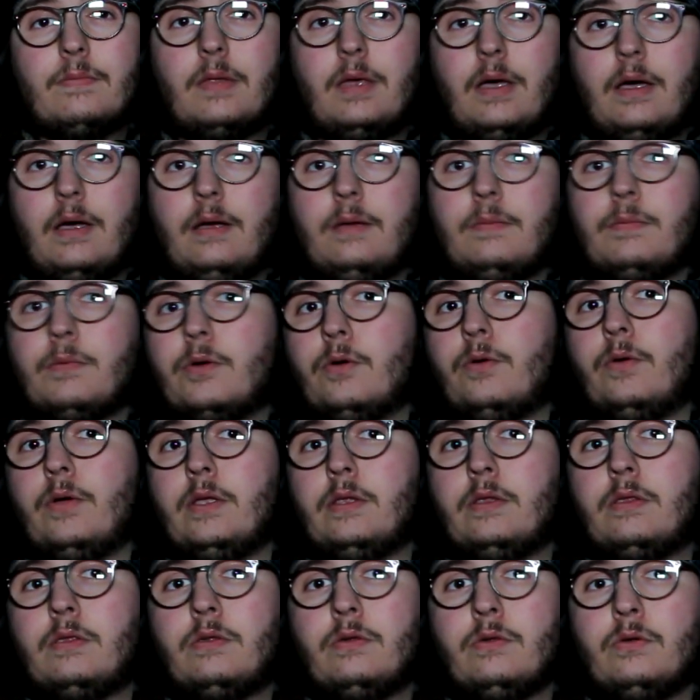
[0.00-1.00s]
I'm
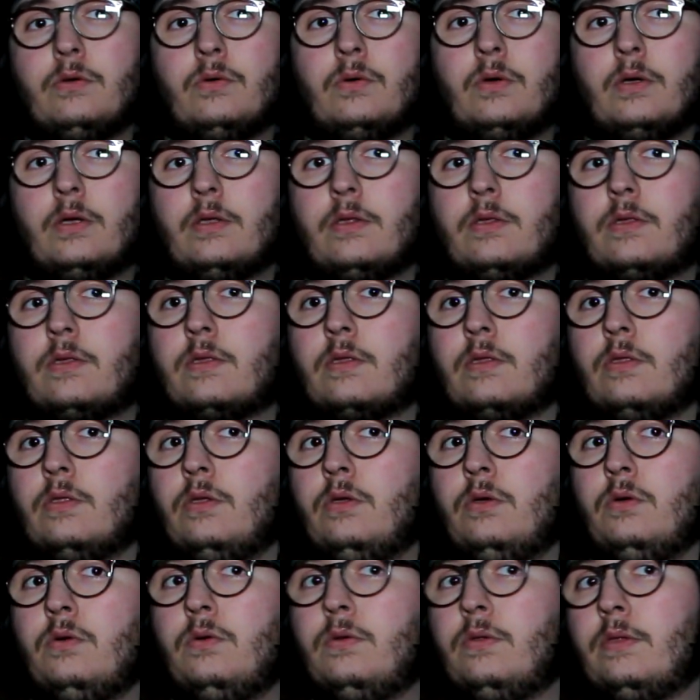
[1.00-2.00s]
going to
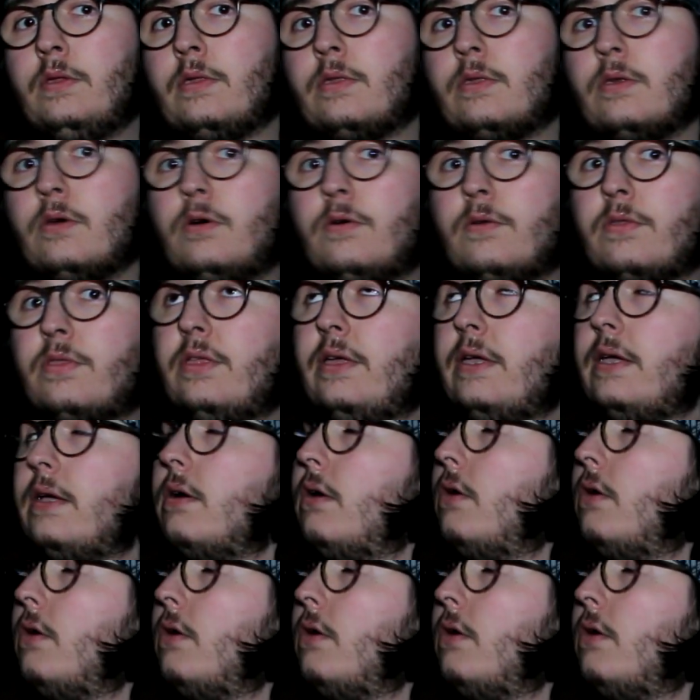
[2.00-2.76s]
slew this whole thing